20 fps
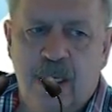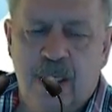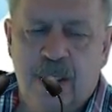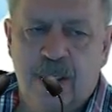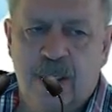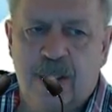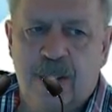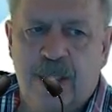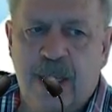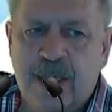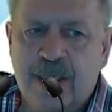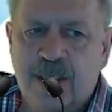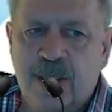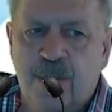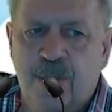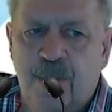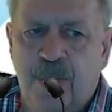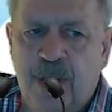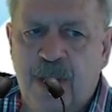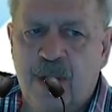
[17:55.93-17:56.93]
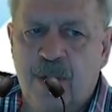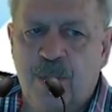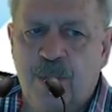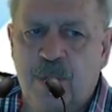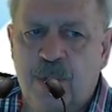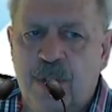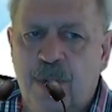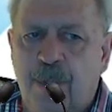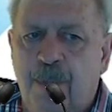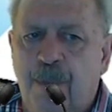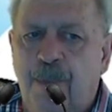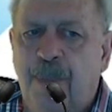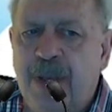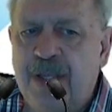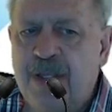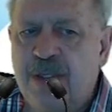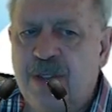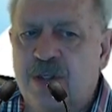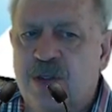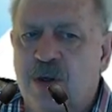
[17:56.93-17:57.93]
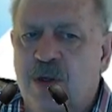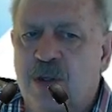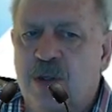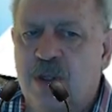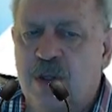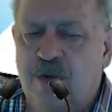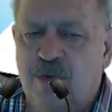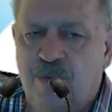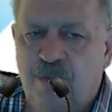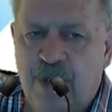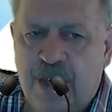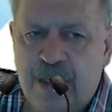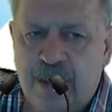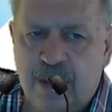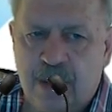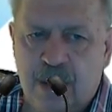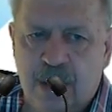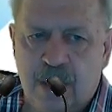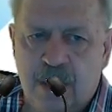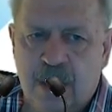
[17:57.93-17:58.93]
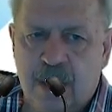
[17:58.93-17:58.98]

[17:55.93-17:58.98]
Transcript: and the tax applicable depends on the event